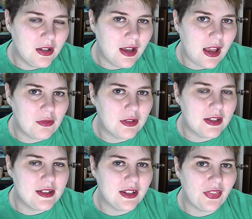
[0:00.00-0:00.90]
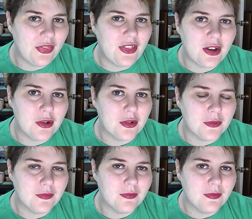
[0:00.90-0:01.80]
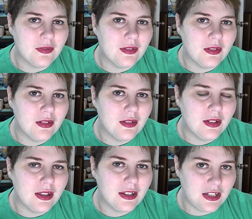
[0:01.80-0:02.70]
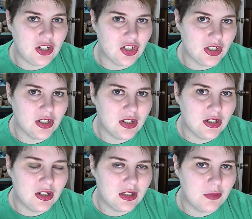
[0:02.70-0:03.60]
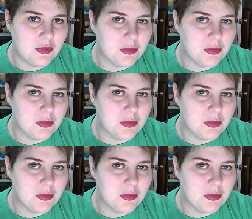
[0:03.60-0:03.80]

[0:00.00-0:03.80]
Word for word: and released a thicker edition that was